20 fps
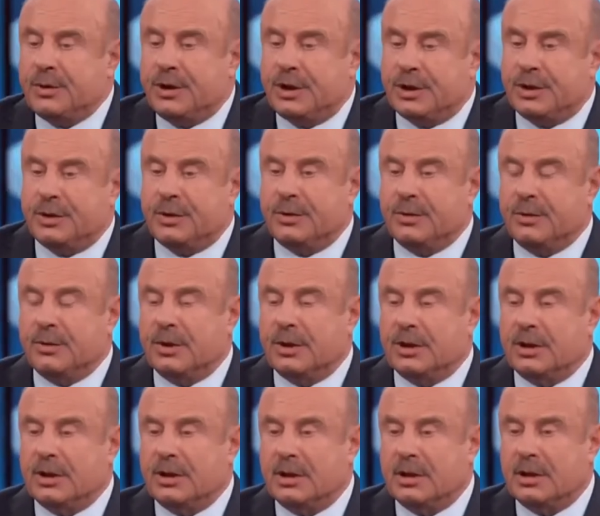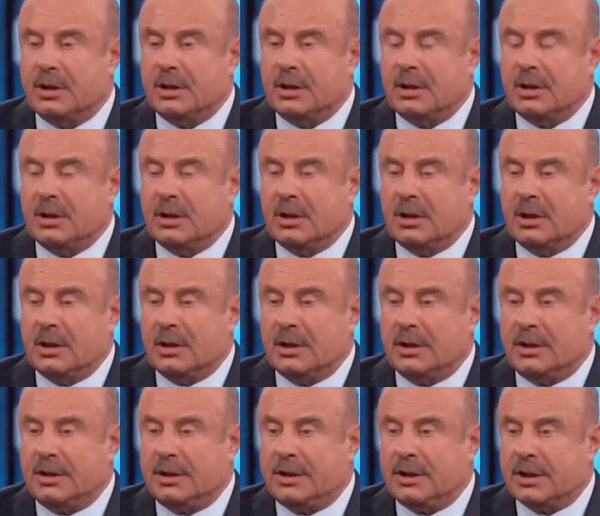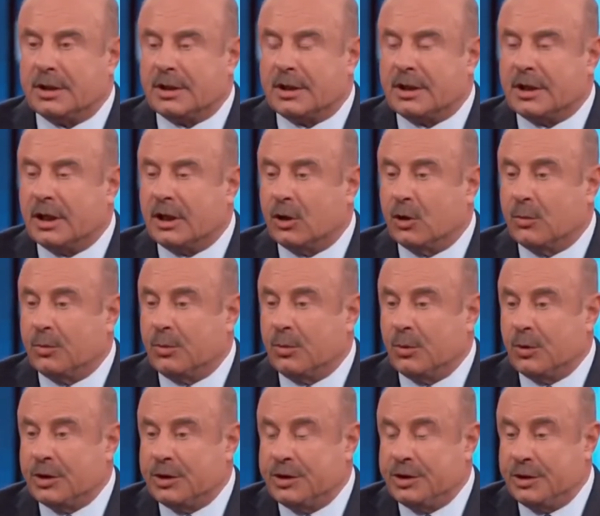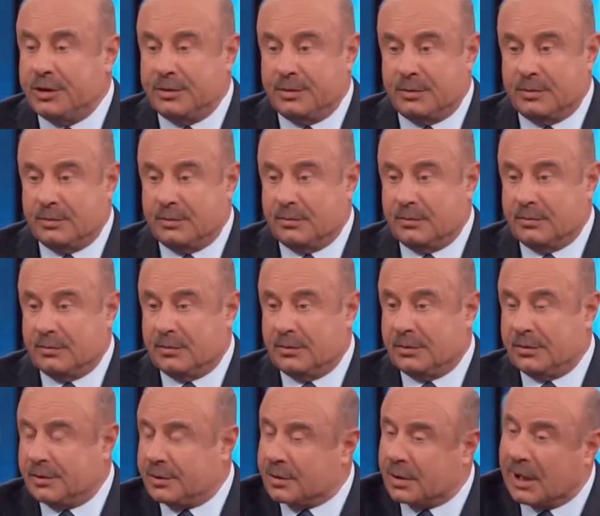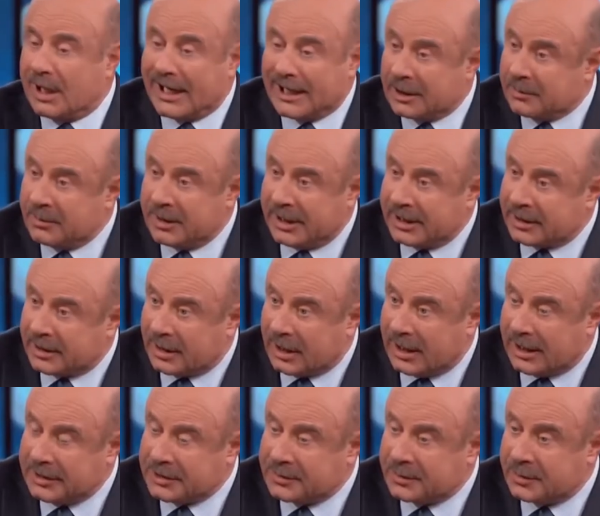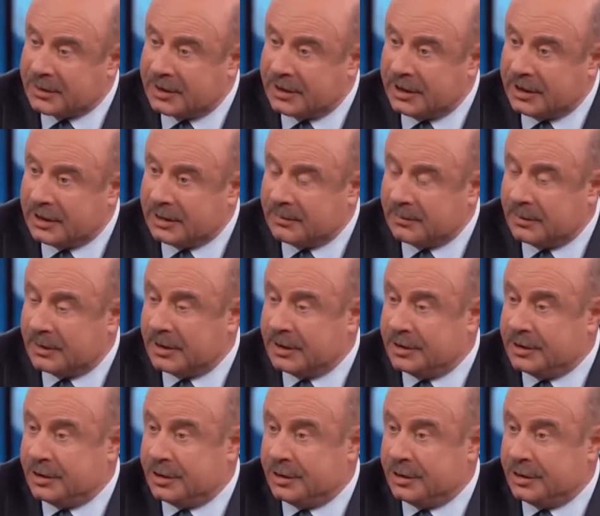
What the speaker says: do to cope? Would you try to make nice with him? Did